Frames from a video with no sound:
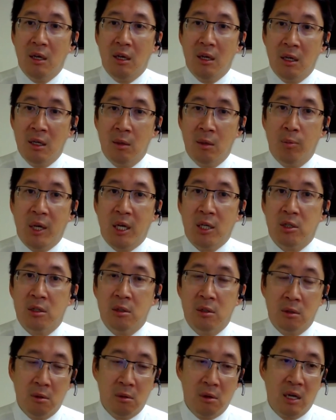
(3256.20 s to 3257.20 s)
in a
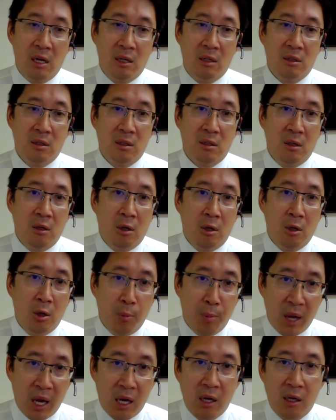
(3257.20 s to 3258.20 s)
patient who has
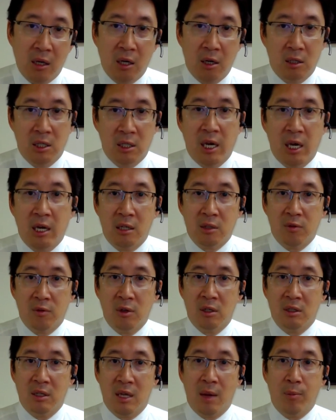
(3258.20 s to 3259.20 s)
herpetic keratitis, for
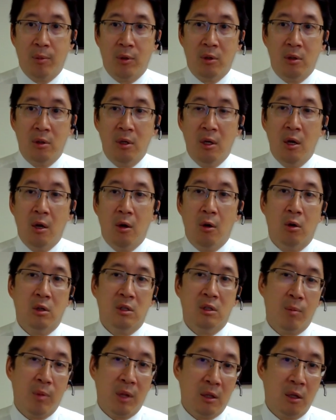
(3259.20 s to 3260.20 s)
example, or
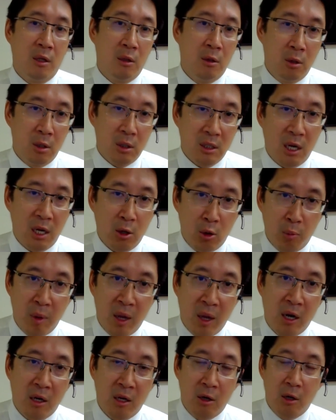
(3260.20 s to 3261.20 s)
something that looks like
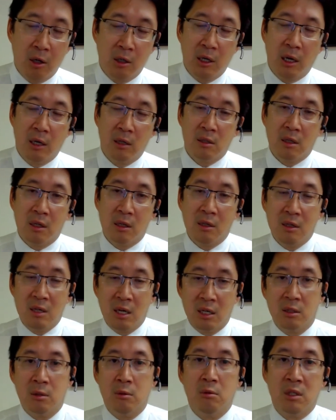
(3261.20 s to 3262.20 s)
herpetic keratitis that
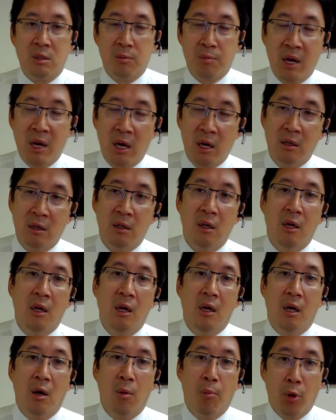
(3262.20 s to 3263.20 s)
doesn't respond
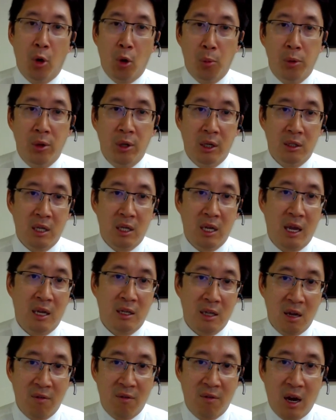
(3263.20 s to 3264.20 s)
appropriately to
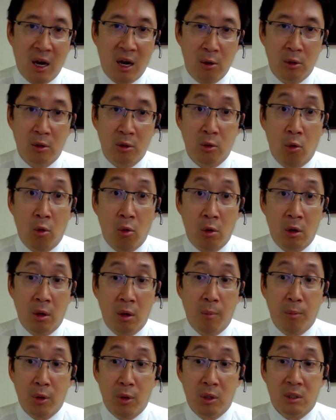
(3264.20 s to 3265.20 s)
antivirals or
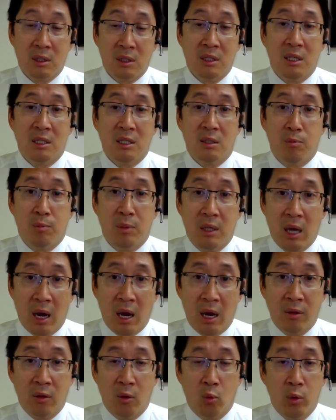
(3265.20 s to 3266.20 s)
persists
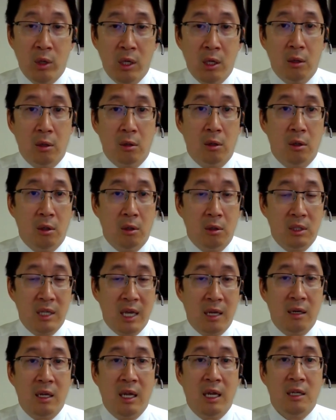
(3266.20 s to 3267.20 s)
beyond the week or
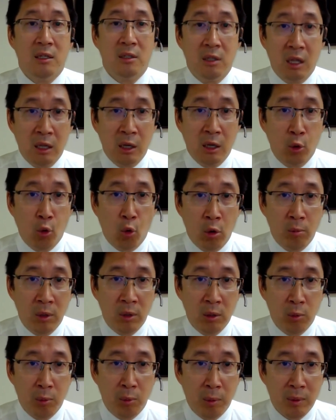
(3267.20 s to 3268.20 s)
10 days that it
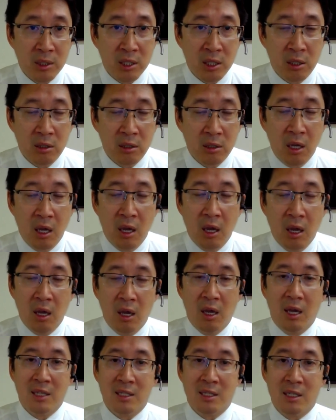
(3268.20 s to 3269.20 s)
normally would persist
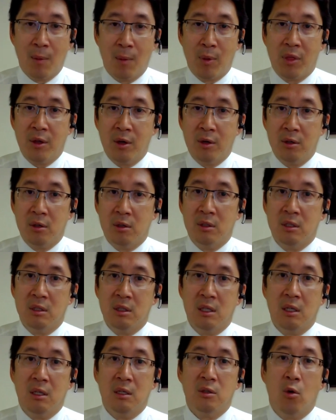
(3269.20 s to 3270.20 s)
as an epithelial
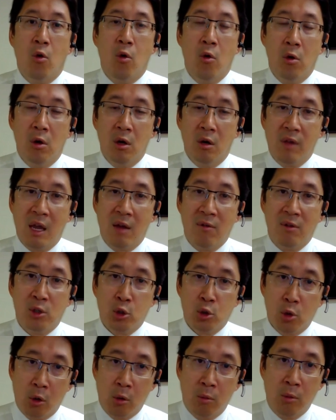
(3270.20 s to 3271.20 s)
disease, or if they have a
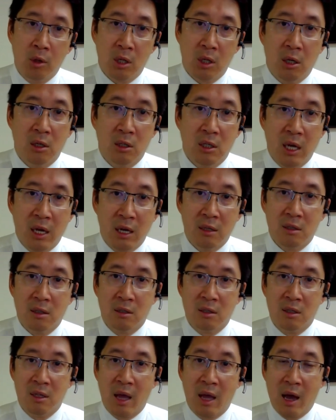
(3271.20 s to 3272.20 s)
stromal keratitis
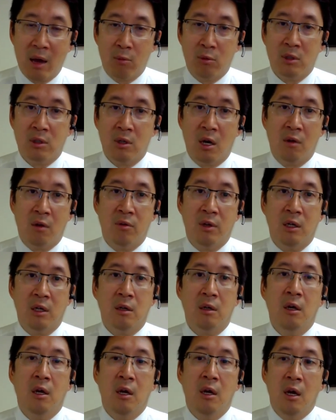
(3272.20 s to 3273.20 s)
that's not resolving
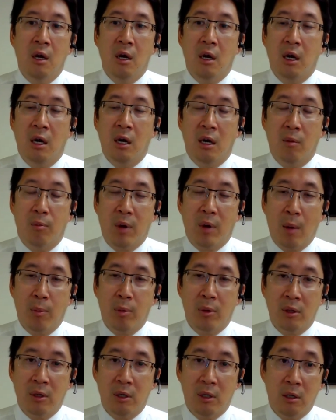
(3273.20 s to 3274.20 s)
uh,
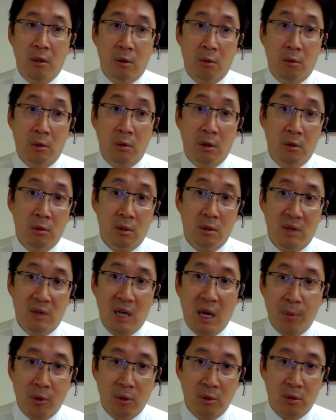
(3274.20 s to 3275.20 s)
properly either with the use of
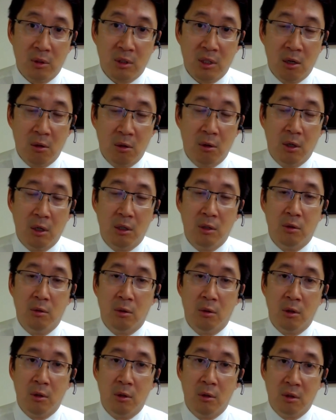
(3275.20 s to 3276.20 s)
topical steroids
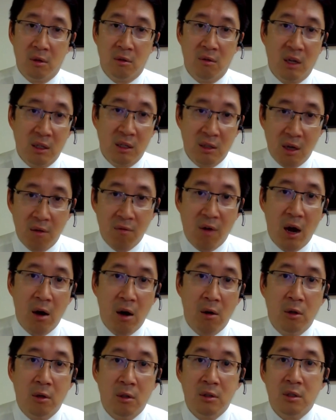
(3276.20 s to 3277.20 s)
or the use of
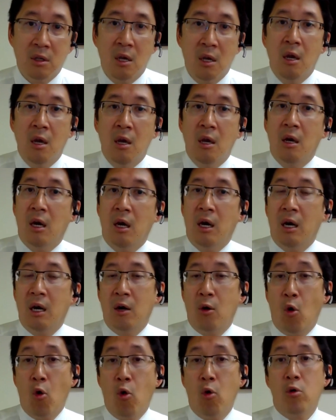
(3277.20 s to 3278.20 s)
antivirals, uh,
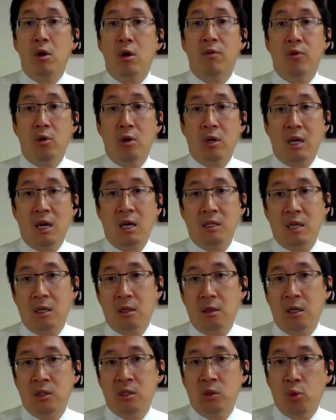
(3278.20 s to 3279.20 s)
or if they're a contact
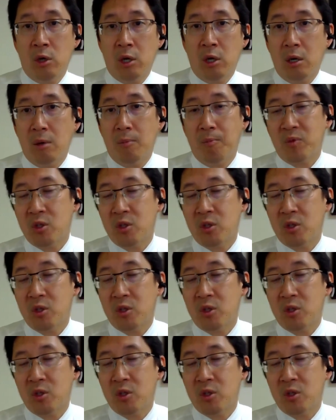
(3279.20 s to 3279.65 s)
lens wearer.